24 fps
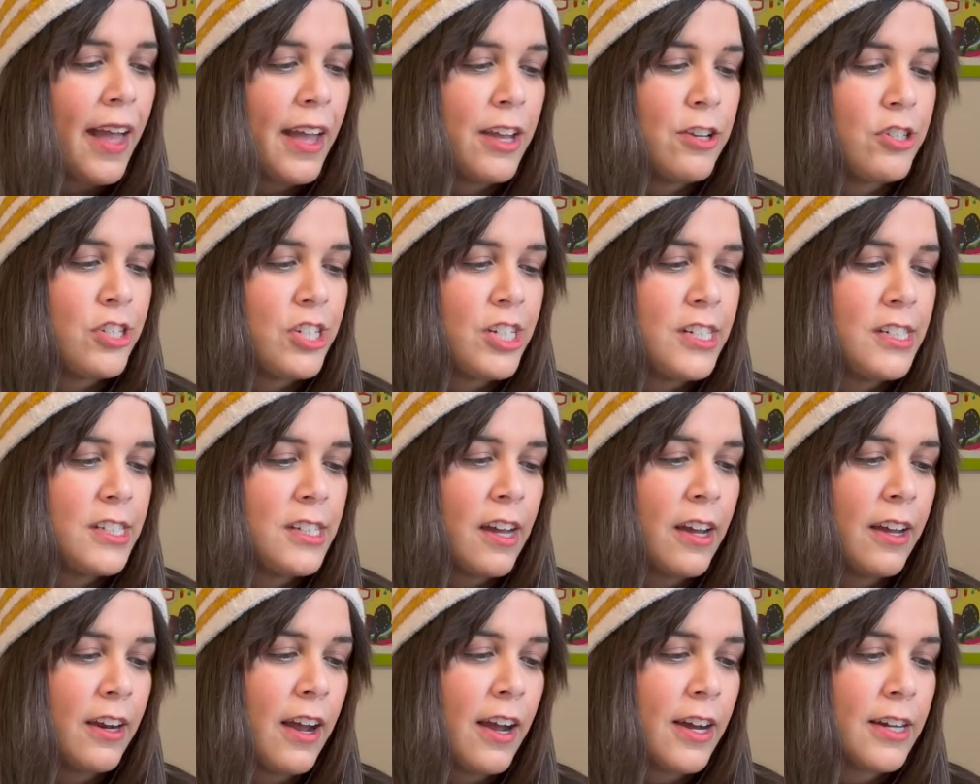And she
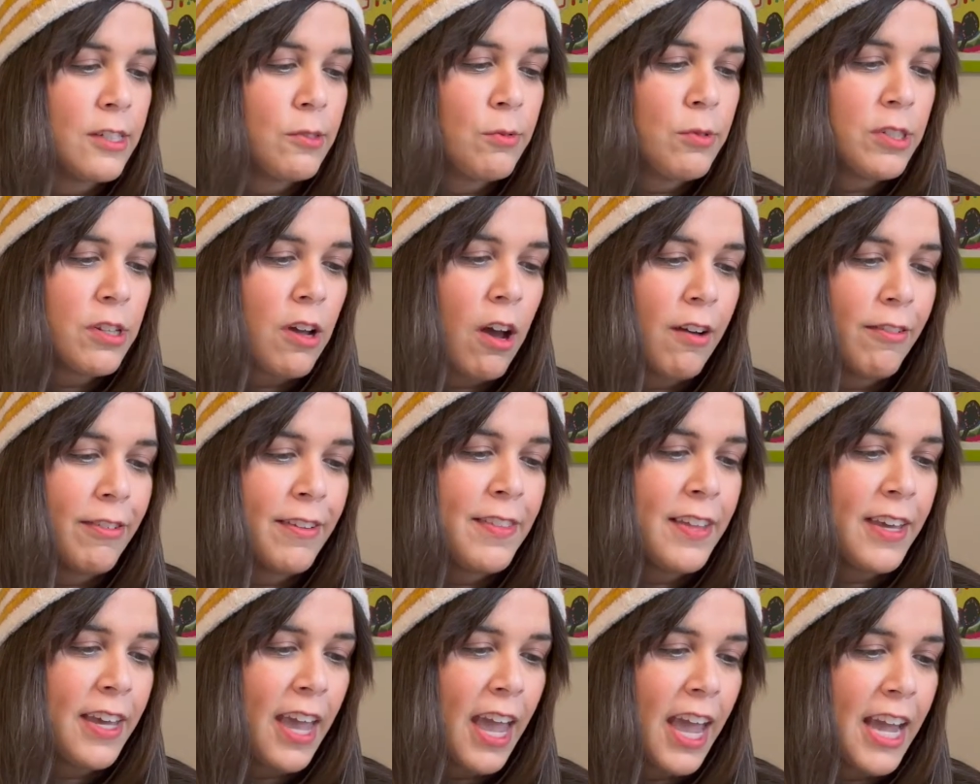said, as was often
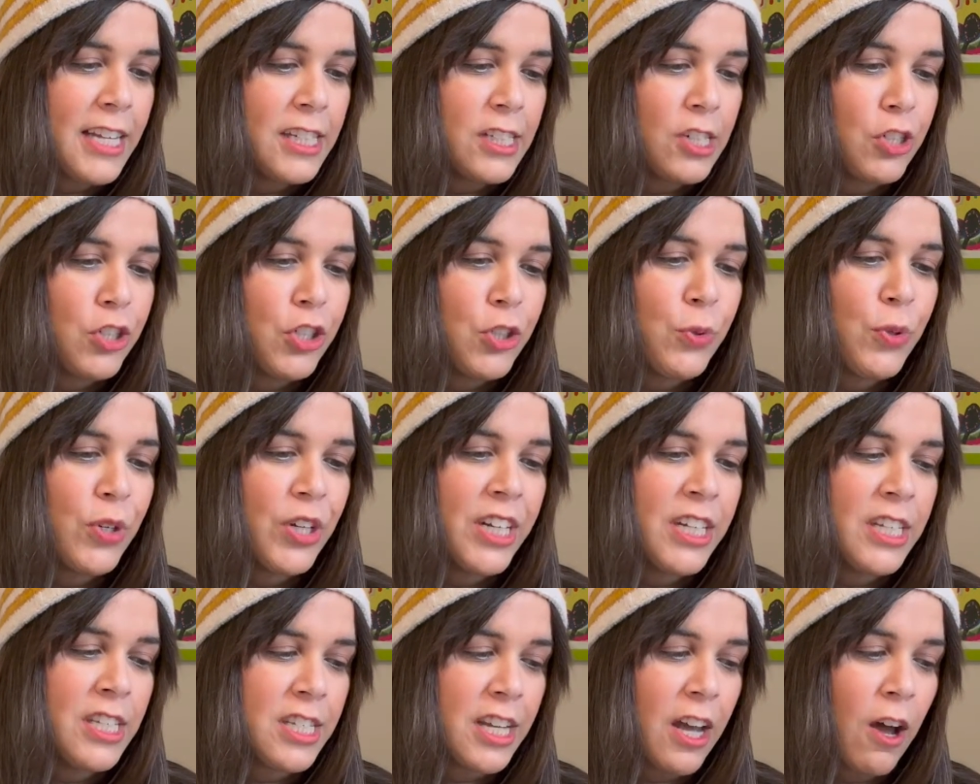the case, you
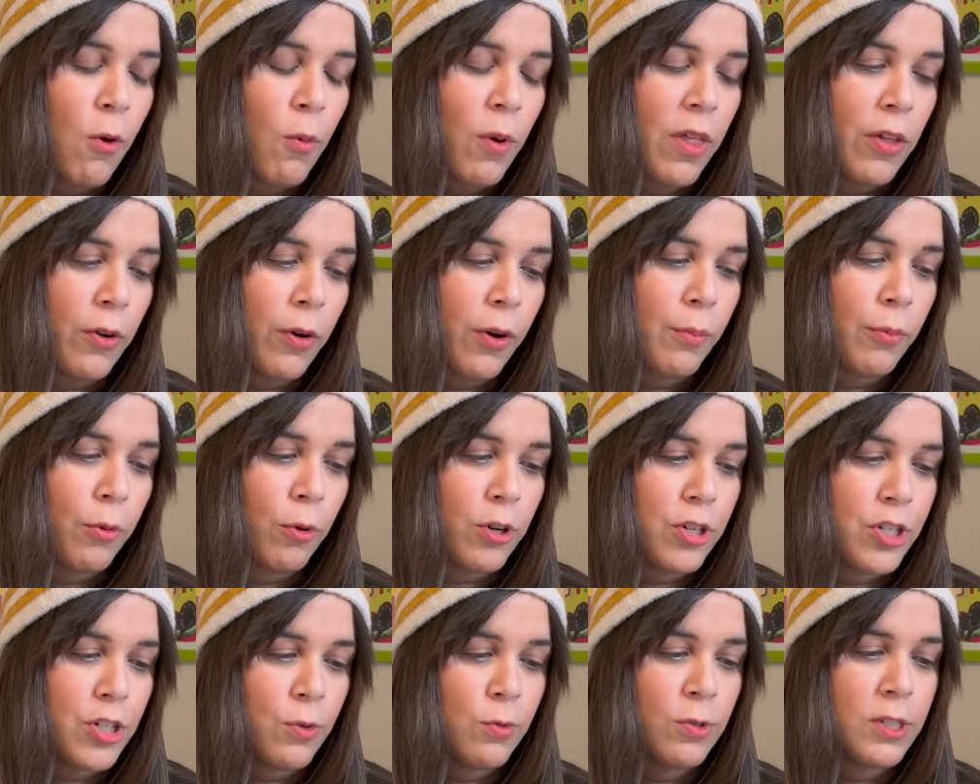couldn't tell whether
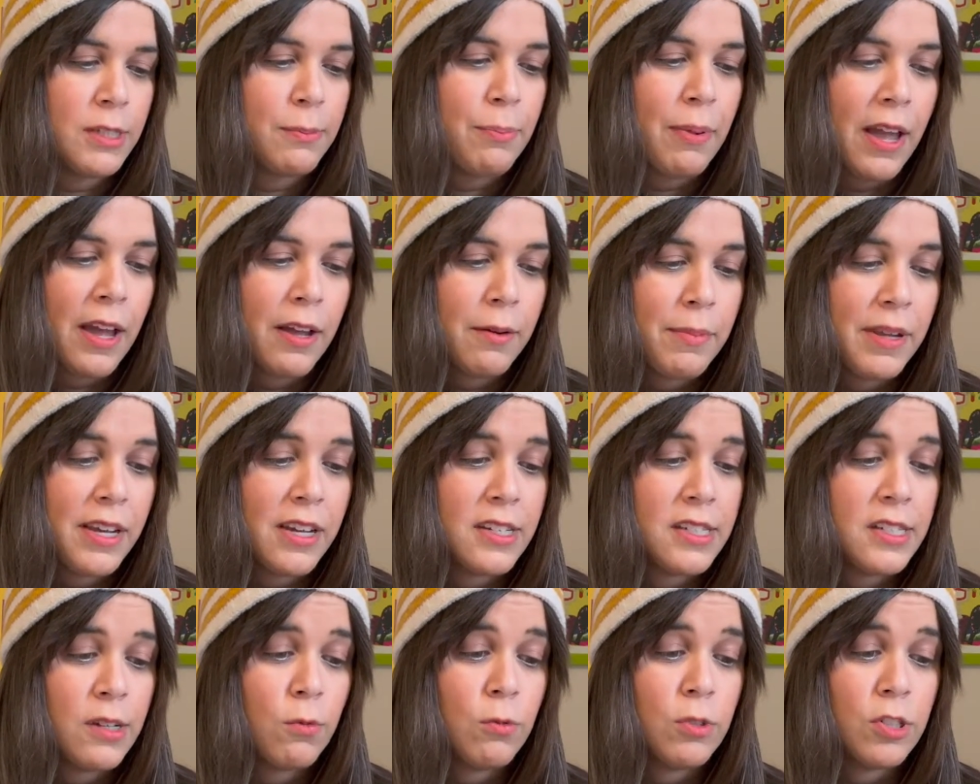abortion was banned
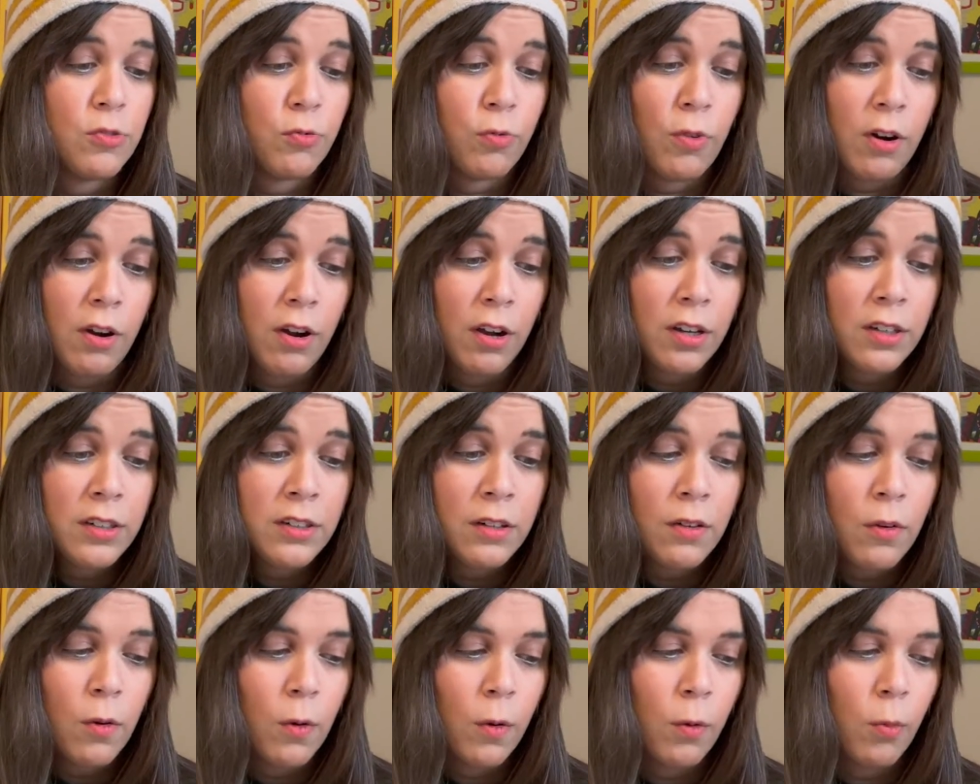because it was wrong
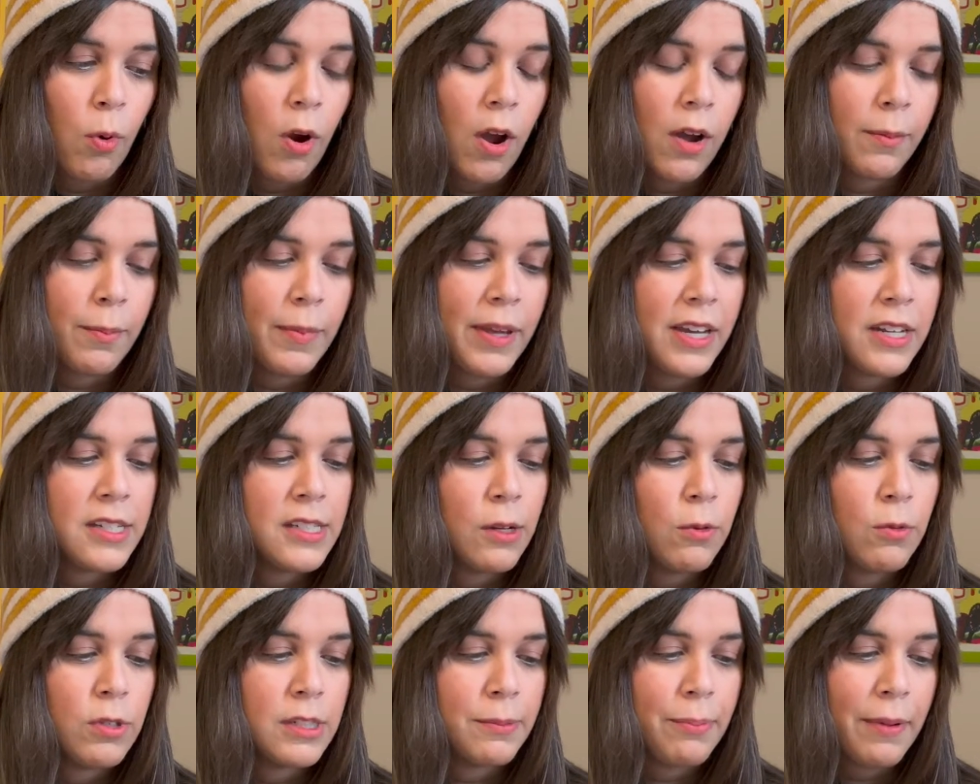or wrong because
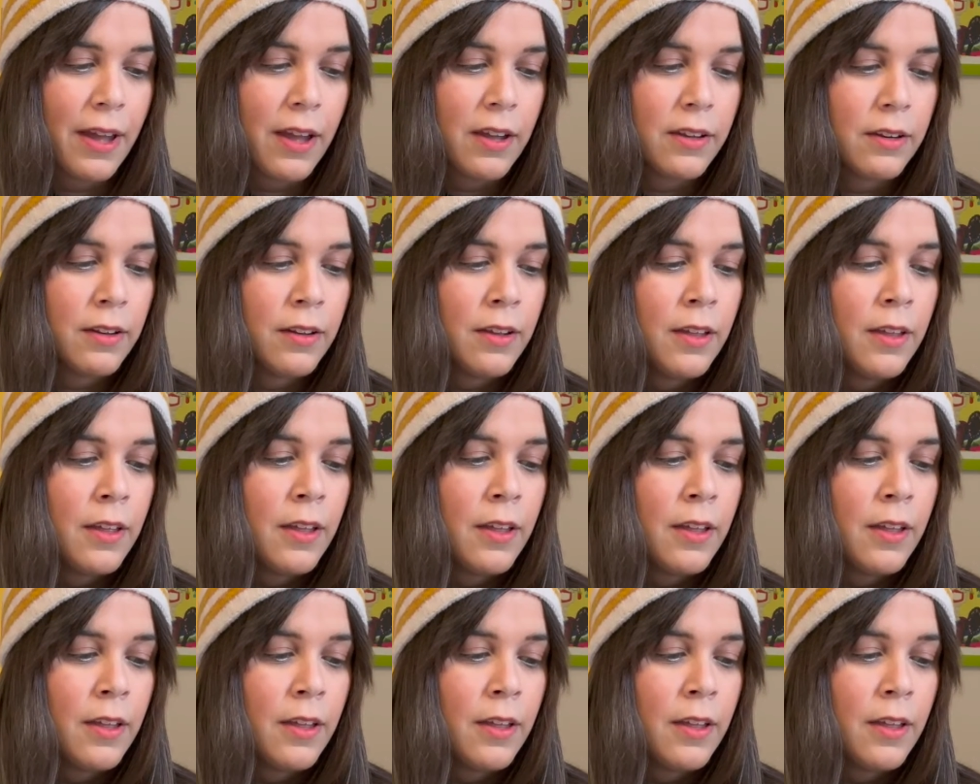it was banned.